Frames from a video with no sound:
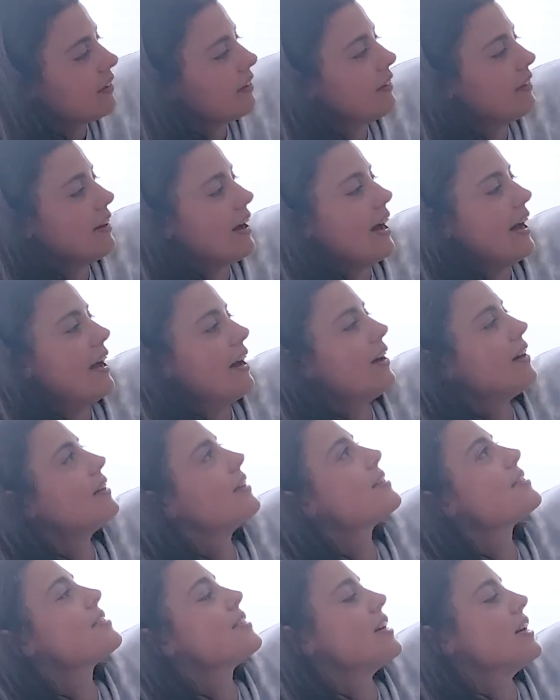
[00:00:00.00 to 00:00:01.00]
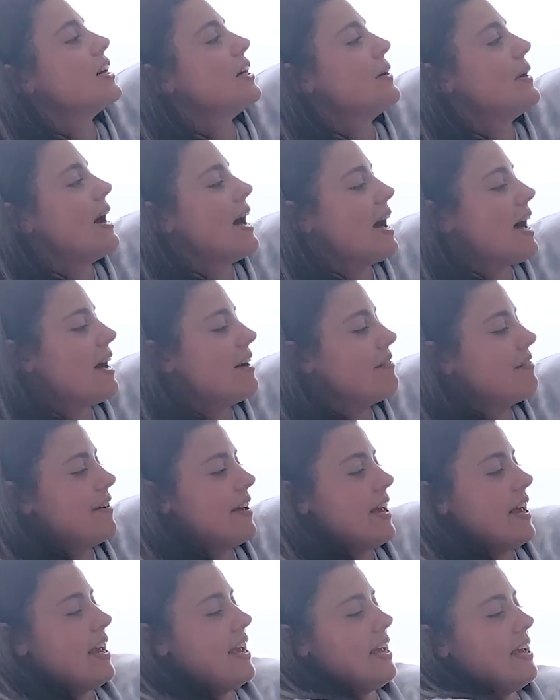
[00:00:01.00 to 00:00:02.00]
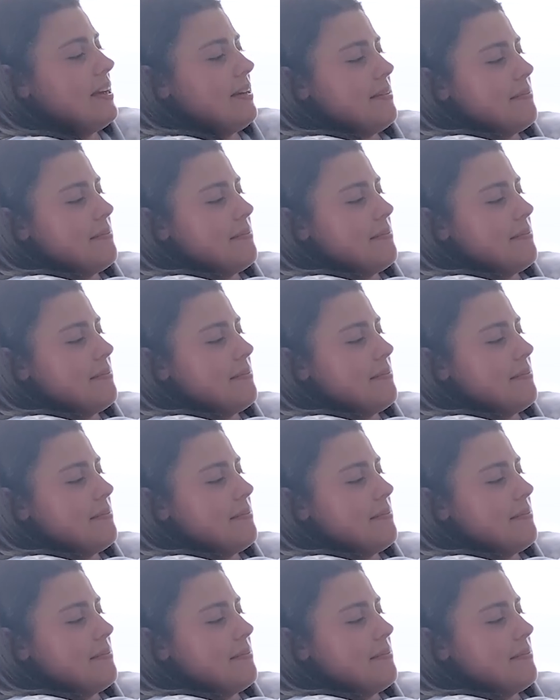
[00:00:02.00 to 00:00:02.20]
I also have a